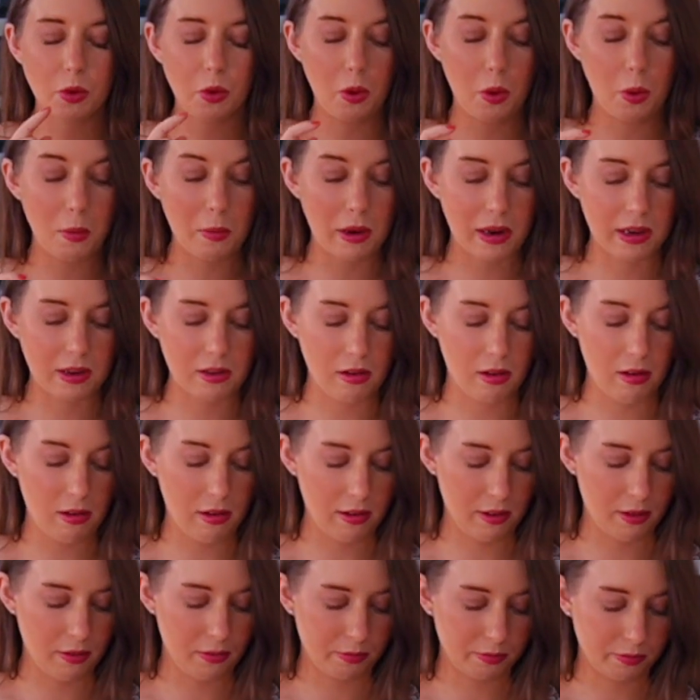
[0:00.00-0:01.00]
Oh my
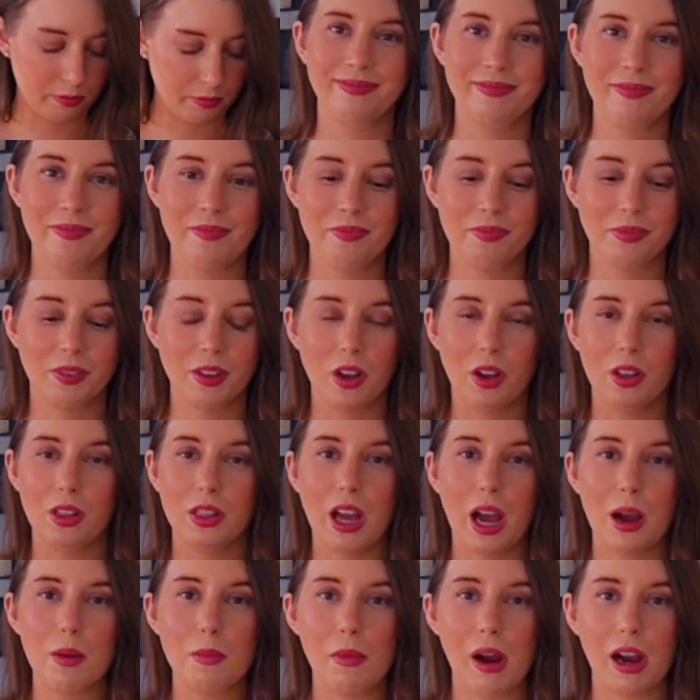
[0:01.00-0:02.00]
God,
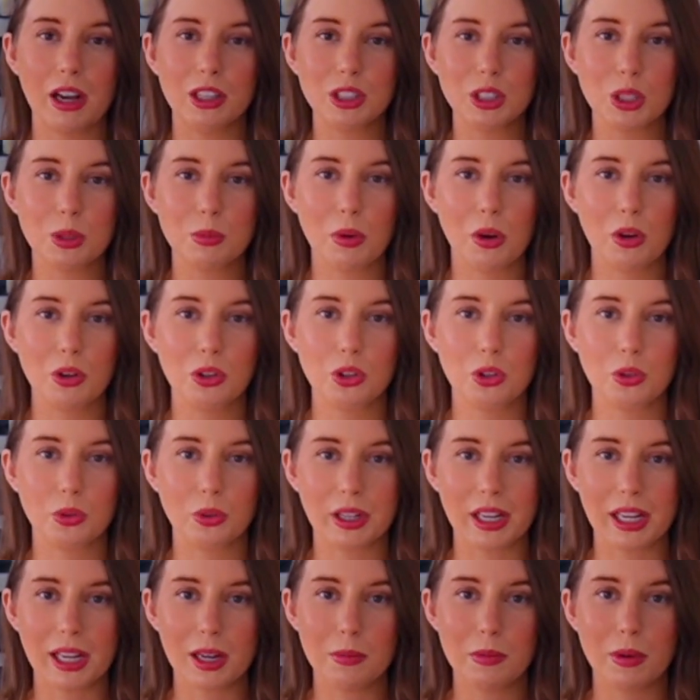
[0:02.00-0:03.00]
that mascarpone
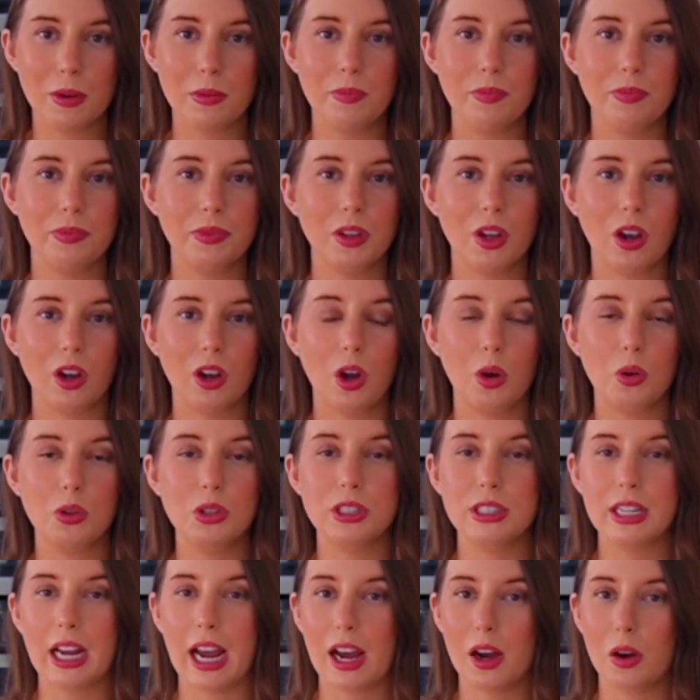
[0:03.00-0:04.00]
cream
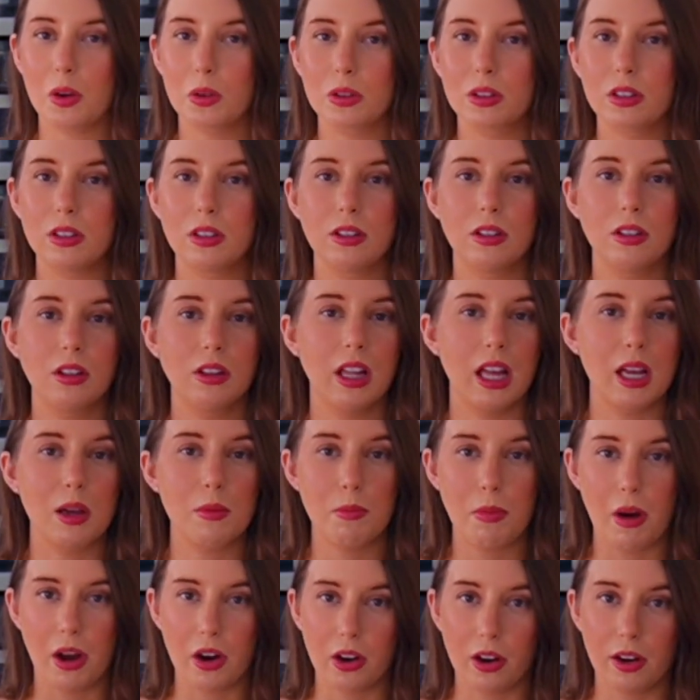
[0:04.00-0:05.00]
goes down
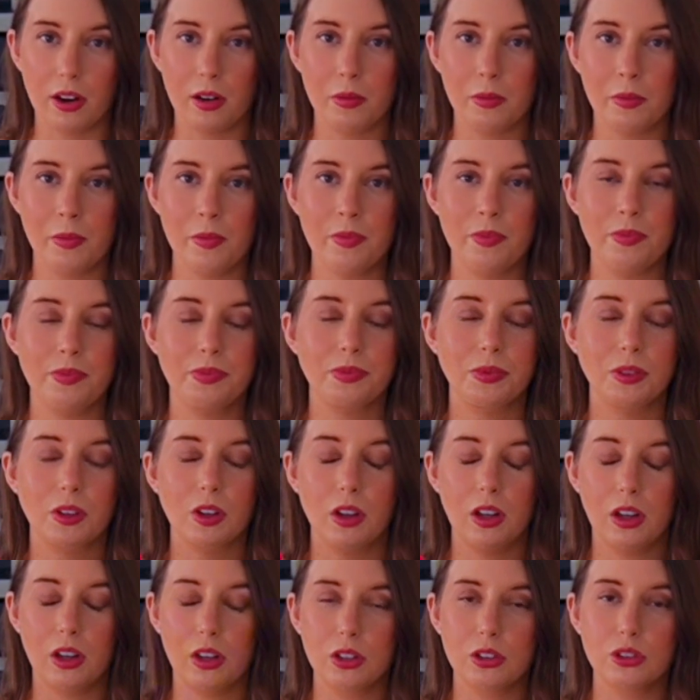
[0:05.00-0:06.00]
like butter.
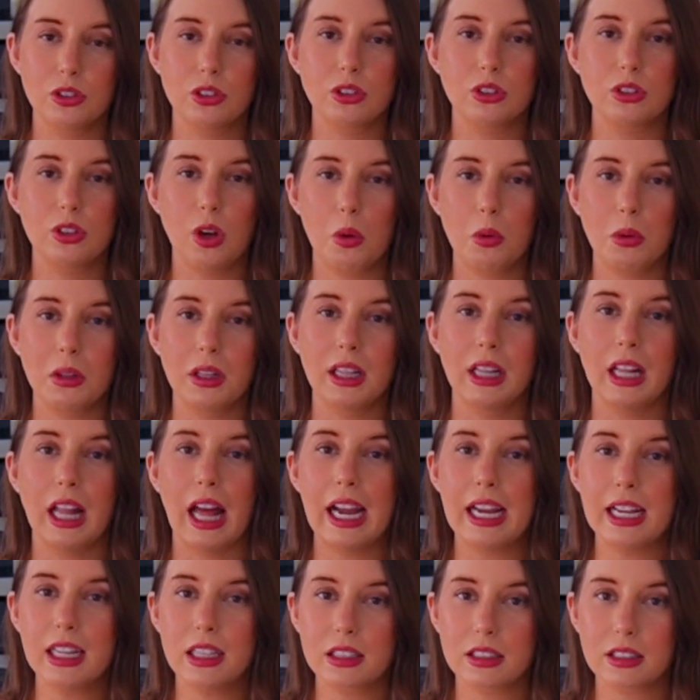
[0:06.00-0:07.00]
It is so
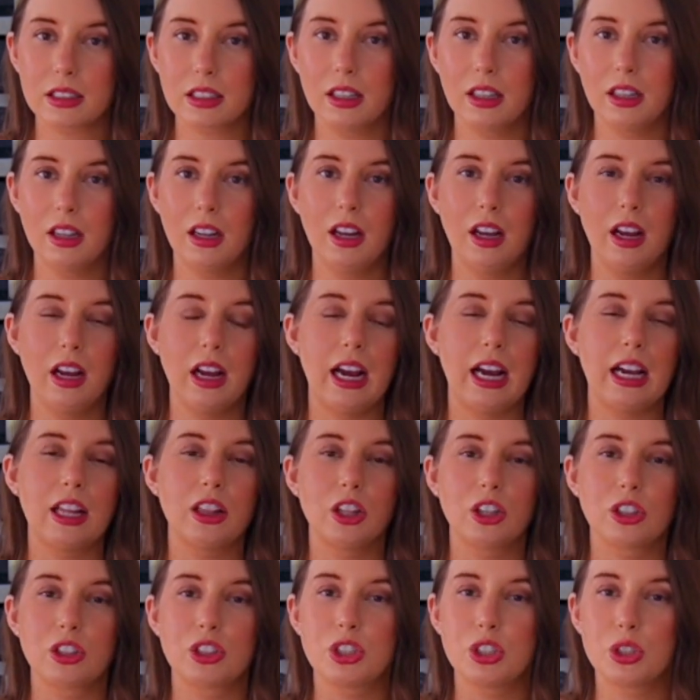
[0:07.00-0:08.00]
light and
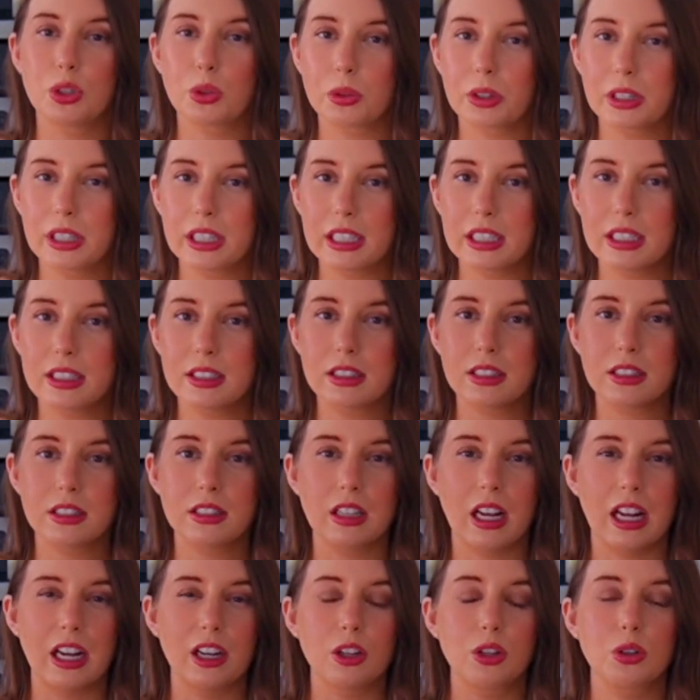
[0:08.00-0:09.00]

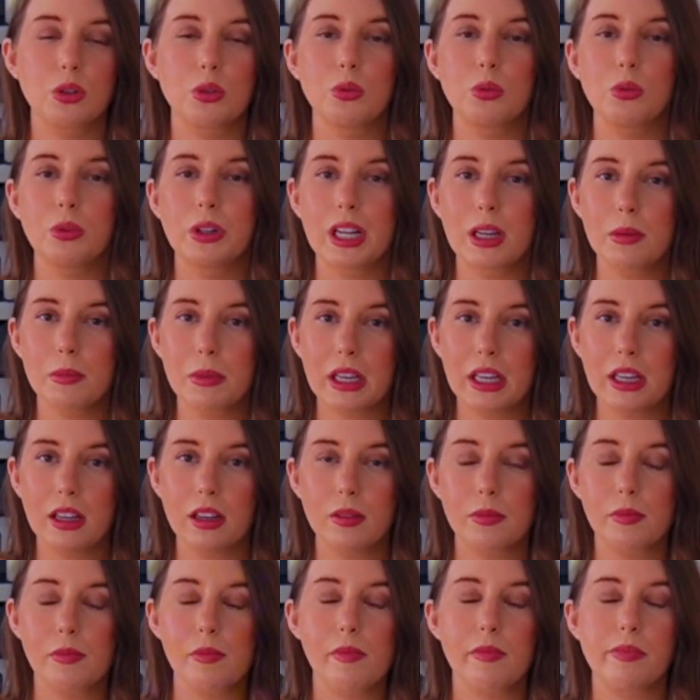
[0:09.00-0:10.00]
luxurious and
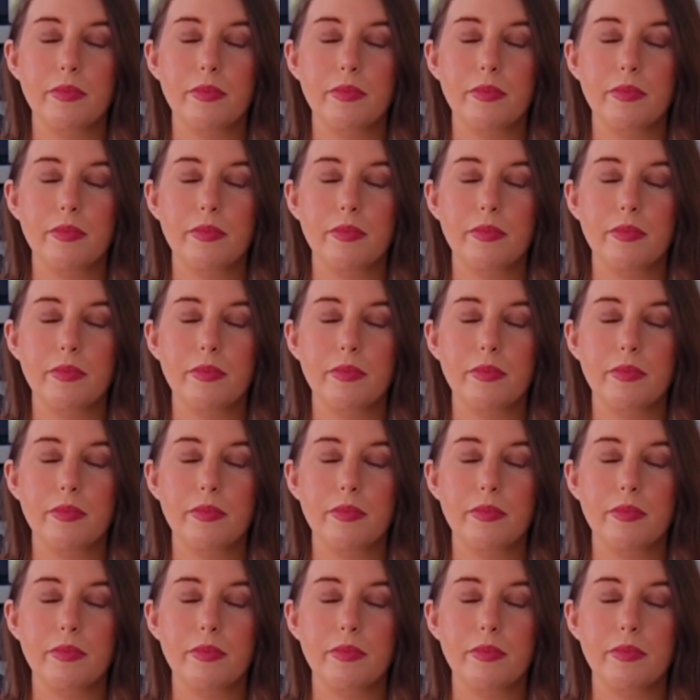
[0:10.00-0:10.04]
creamy.